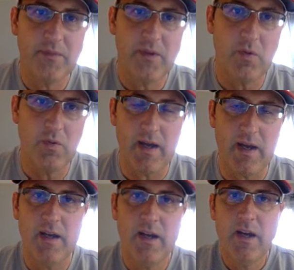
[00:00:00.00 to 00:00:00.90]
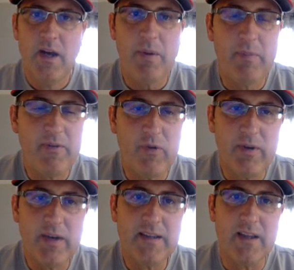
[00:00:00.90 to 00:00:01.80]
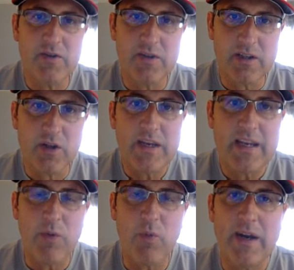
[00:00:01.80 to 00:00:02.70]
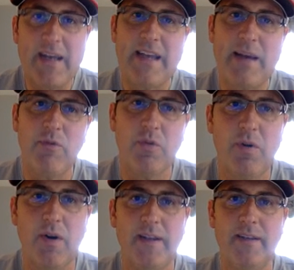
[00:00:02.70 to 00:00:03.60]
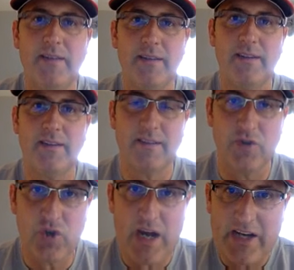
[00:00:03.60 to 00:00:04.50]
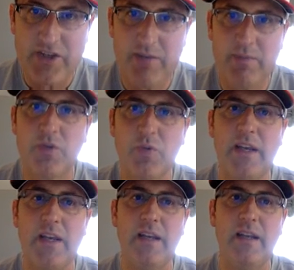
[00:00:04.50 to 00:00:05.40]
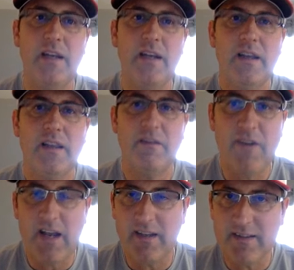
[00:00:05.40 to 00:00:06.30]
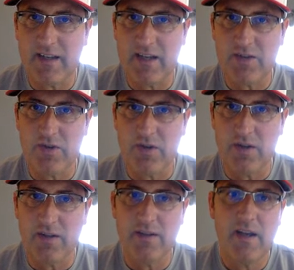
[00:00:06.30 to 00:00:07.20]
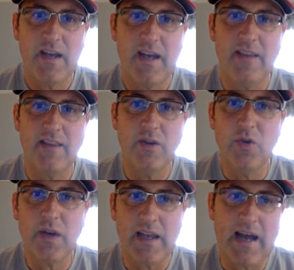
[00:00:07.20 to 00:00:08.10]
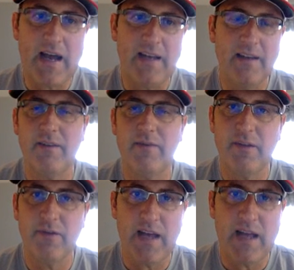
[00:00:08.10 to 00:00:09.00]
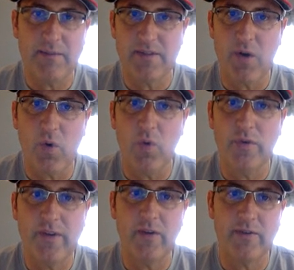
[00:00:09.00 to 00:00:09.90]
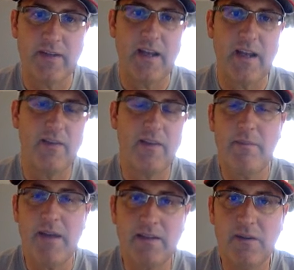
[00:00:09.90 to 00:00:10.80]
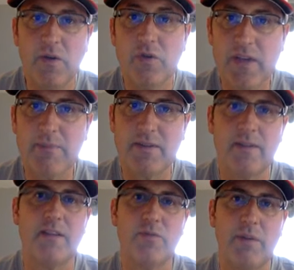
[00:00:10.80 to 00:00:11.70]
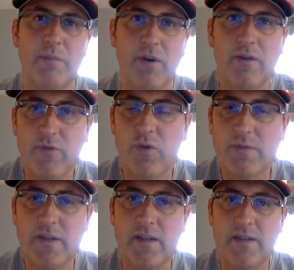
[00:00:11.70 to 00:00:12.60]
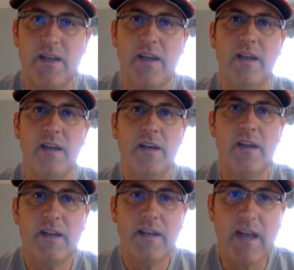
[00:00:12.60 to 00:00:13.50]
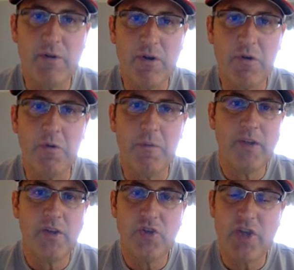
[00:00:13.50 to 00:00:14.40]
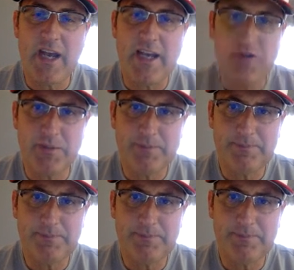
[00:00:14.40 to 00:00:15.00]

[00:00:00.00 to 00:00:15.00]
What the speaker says: Okay, but before we get to those, just looking at what a chemical bond is, and it's this attraction between the valence electrons and the nuclei of different atoms that holds those together, that makes new substances. When a bond forms, it is a chemical change.